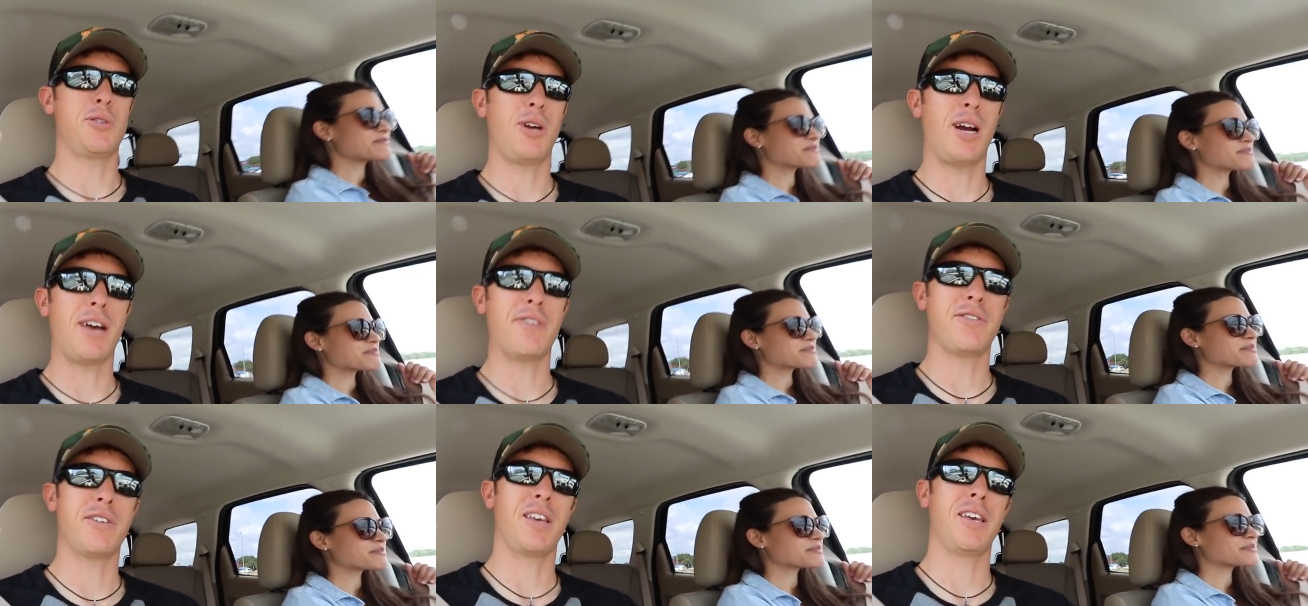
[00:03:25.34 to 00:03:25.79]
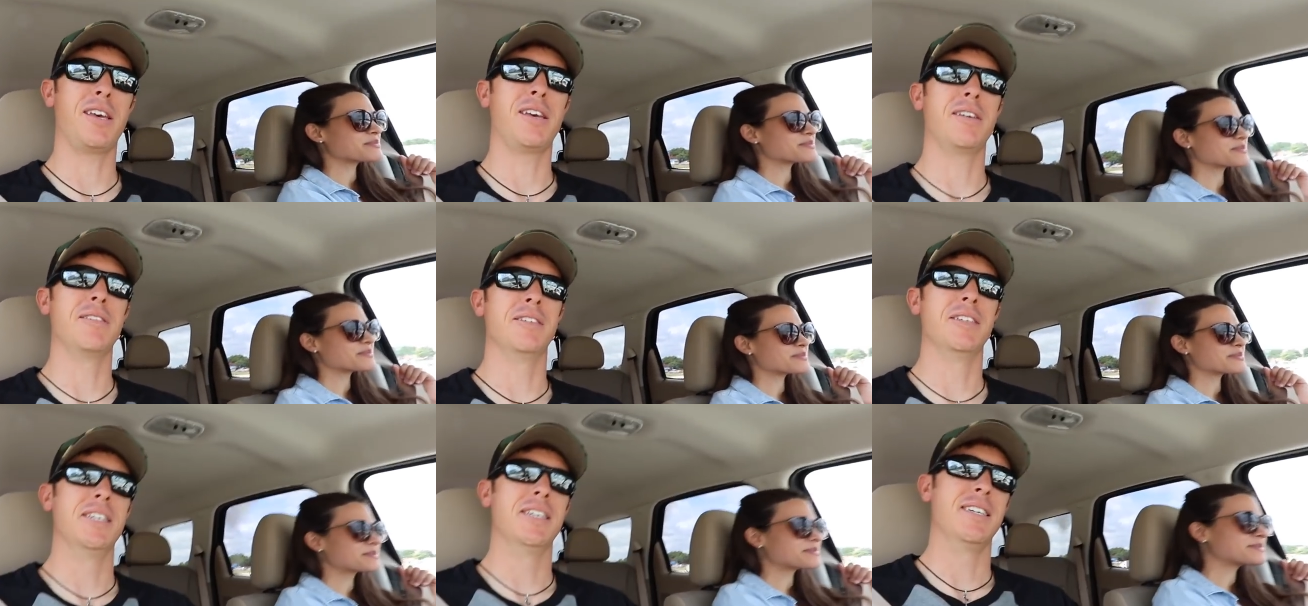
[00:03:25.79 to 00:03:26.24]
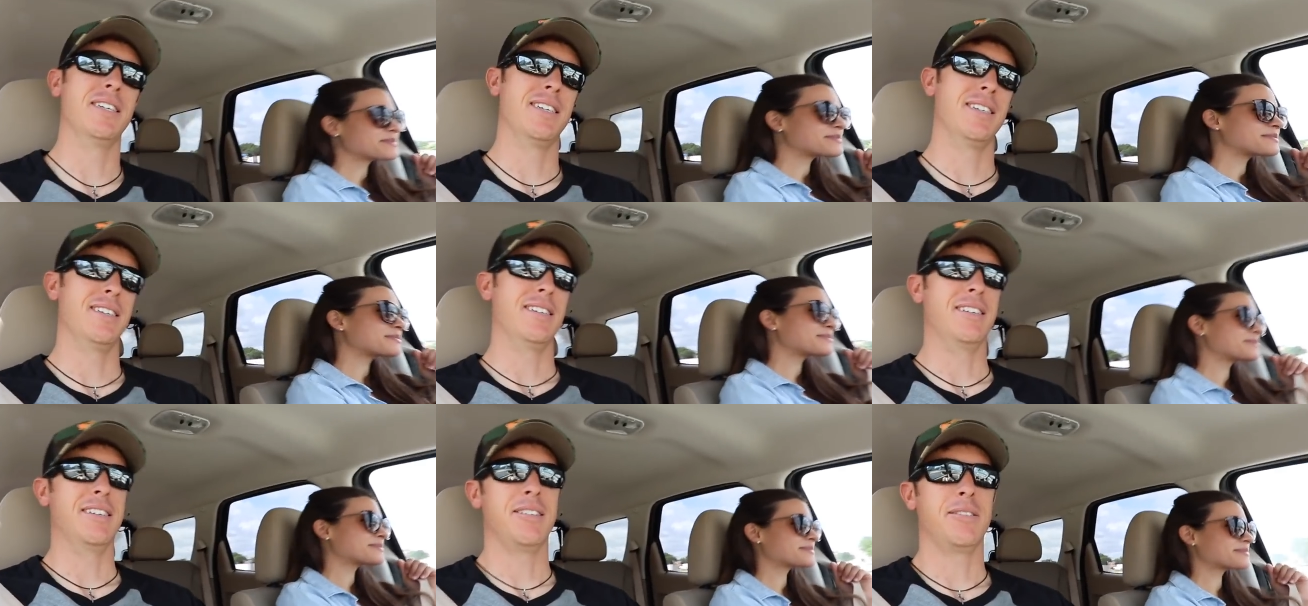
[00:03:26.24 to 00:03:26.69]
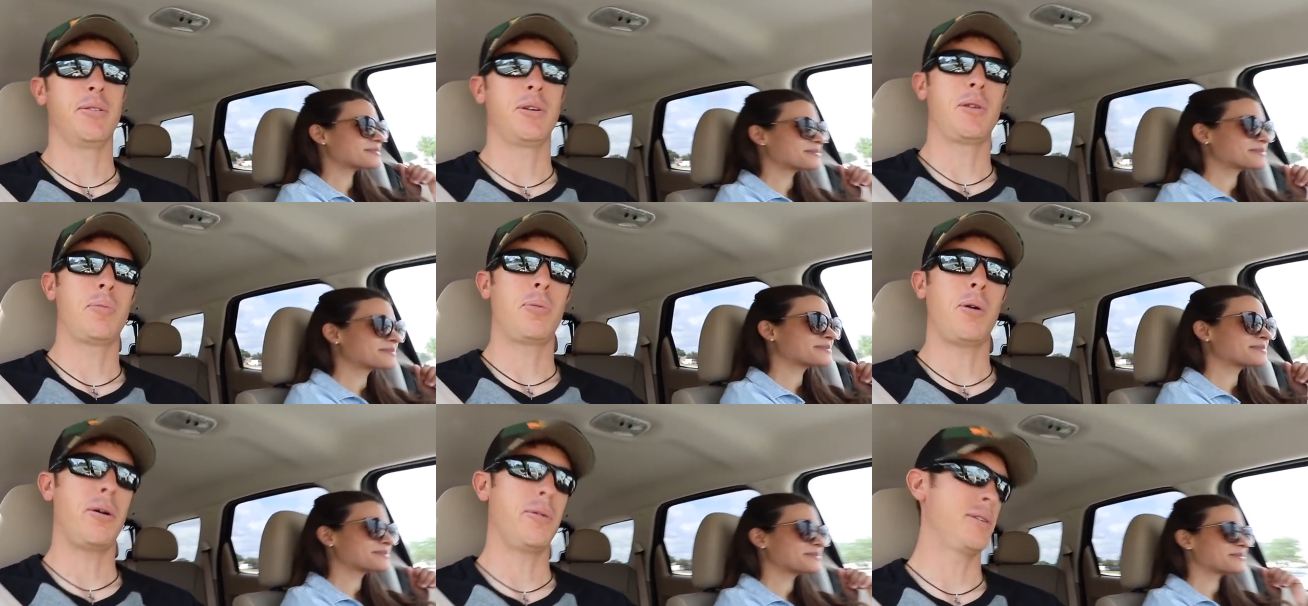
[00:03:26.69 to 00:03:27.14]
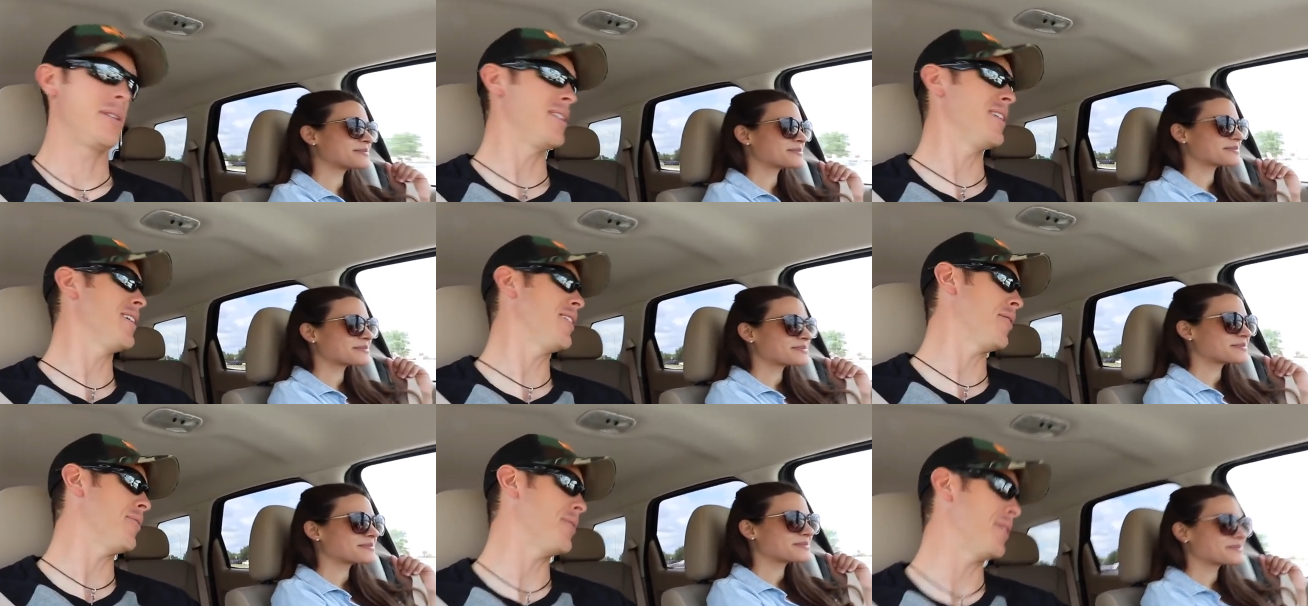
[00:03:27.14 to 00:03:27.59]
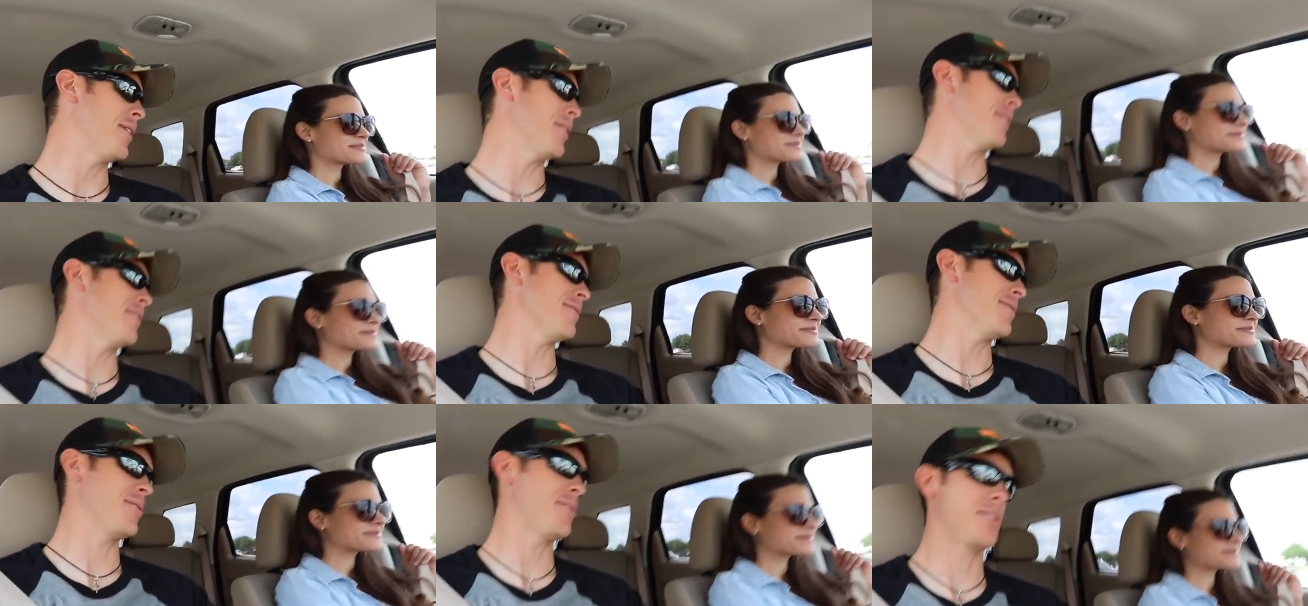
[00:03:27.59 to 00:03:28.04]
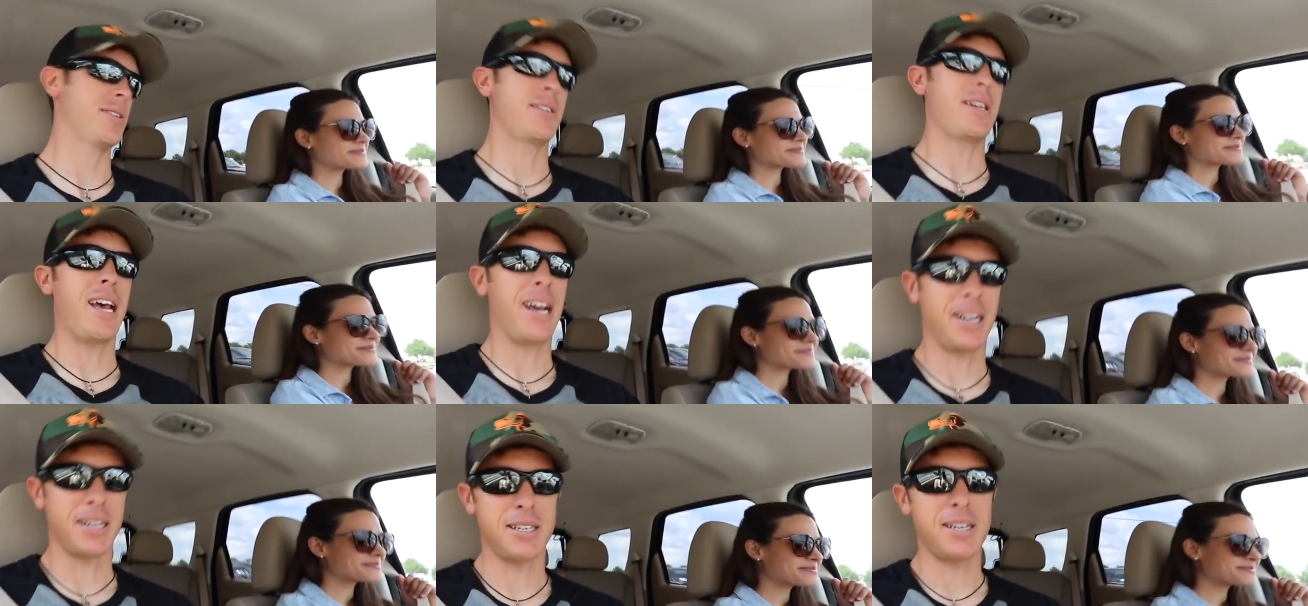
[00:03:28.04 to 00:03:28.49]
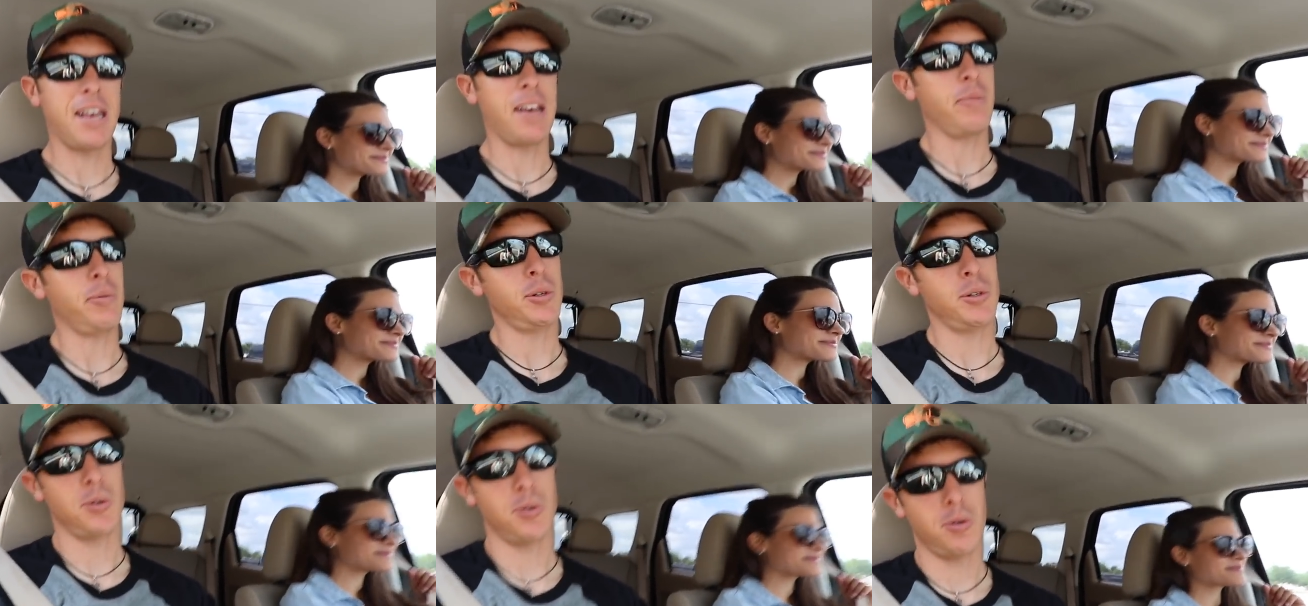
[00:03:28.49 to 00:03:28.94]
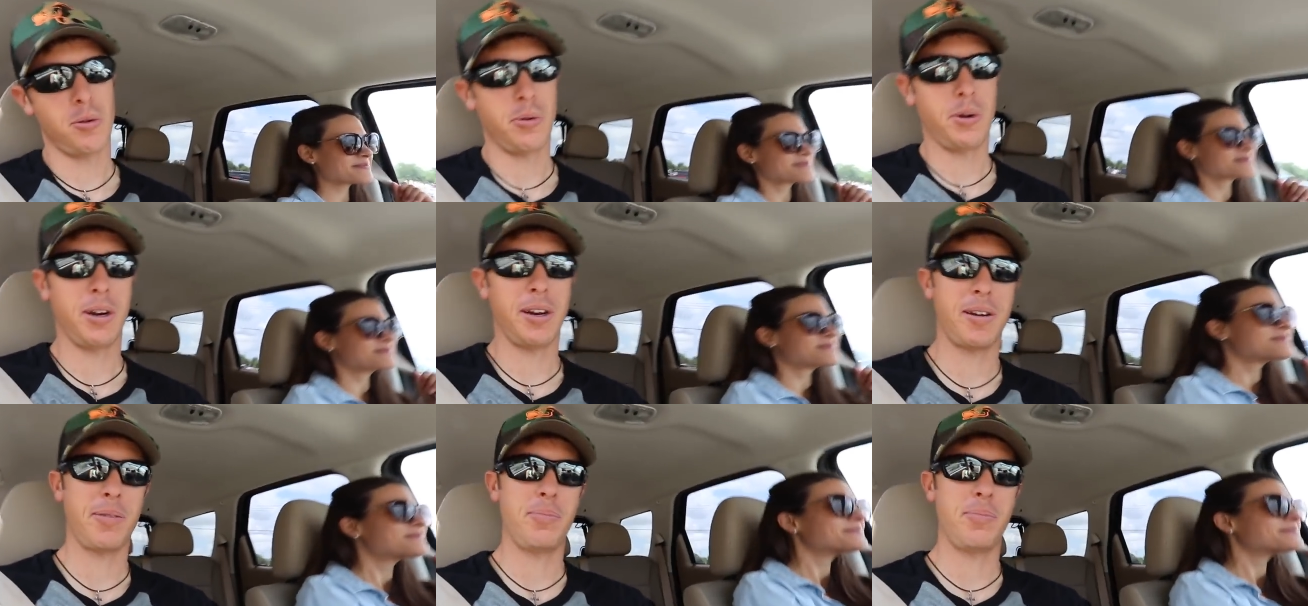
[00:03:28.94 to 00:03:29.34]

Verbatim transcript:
Speaker 1: trafficy, we could probably sneak over there and snag a sandwich real quick,